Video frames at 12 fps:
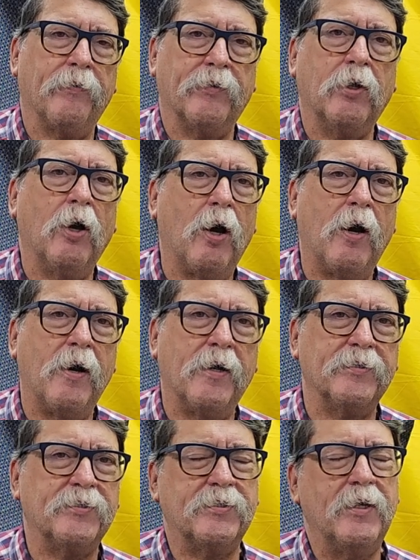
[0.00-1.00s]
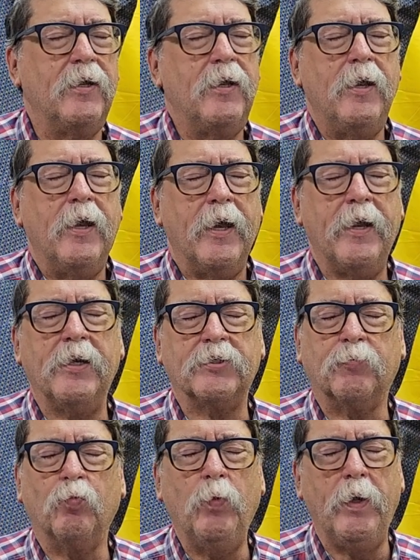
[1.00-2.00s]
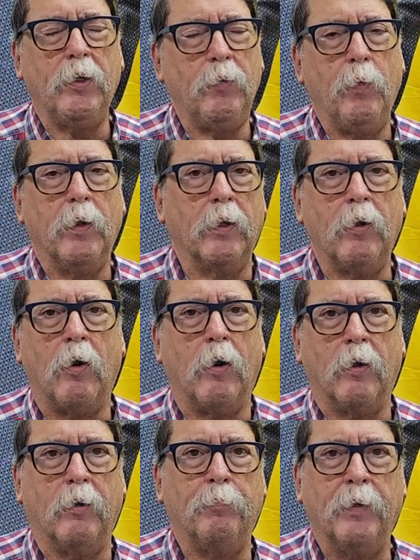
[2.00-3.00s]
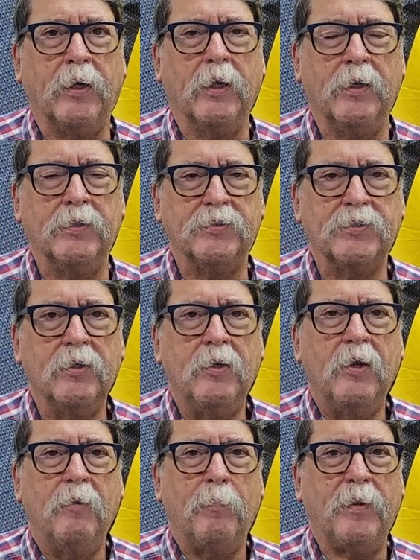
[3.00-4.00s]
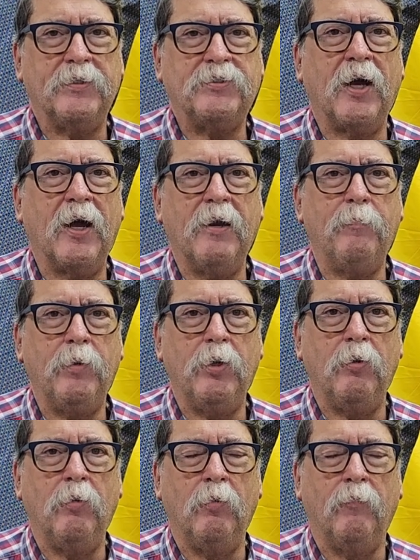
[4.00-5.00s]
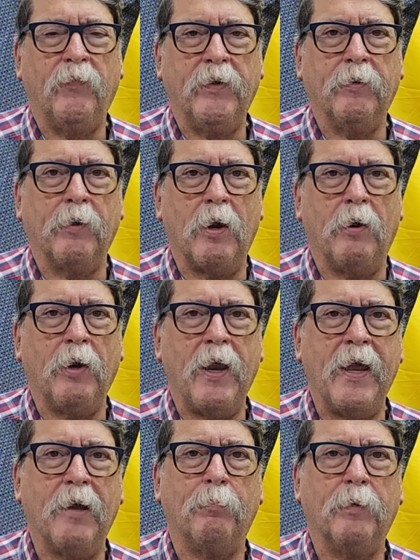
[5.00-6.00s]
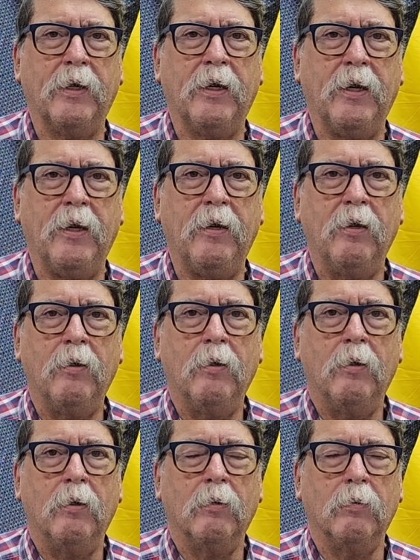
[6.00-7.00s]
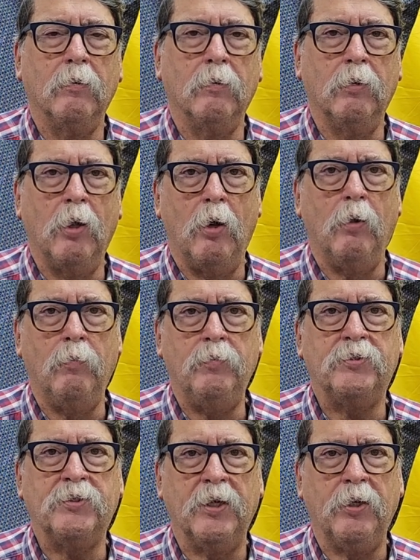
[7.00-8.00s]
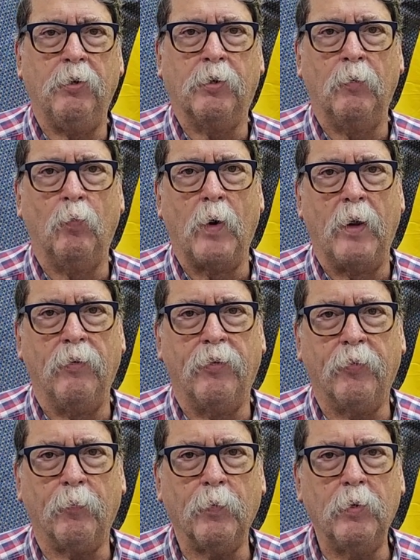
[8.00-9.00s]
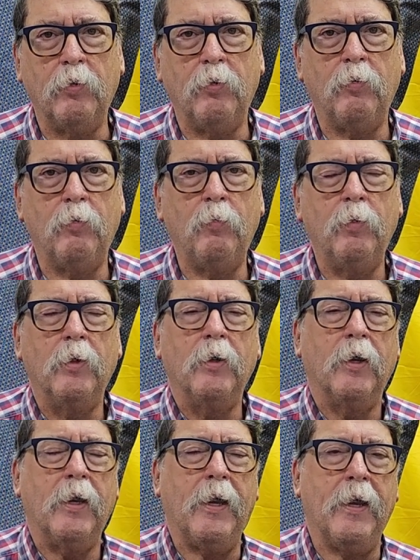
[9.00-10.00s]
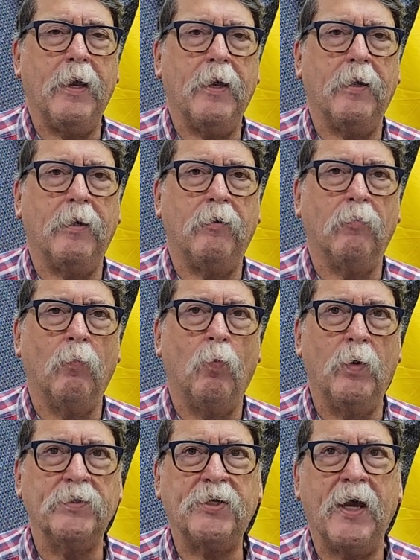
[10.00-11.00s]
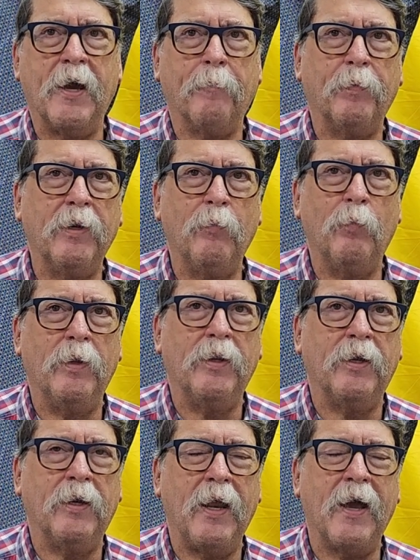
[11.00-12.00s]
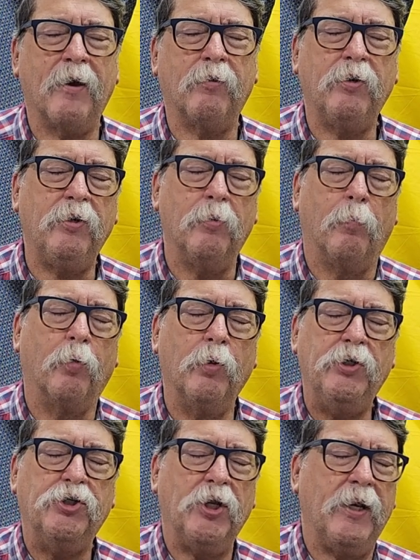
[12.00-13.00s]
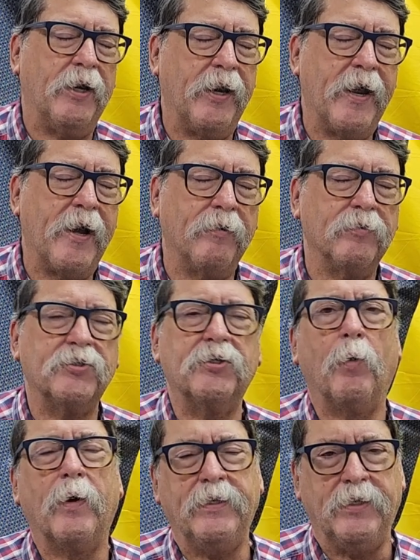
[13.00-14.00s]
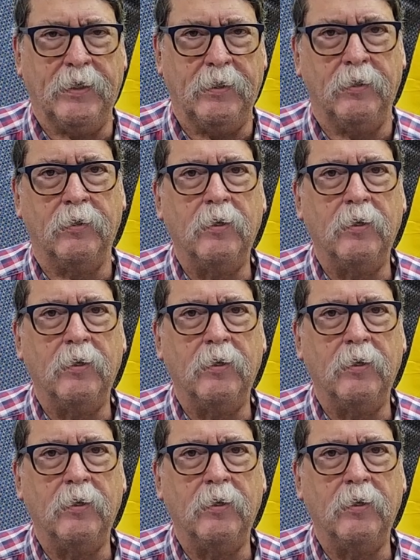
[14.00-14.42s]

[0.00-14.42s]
out the costs. And it's really, really hard because by the time you figure out how many loads that you can run through and what's happening with it, how do you depreciate it out? So I didn't.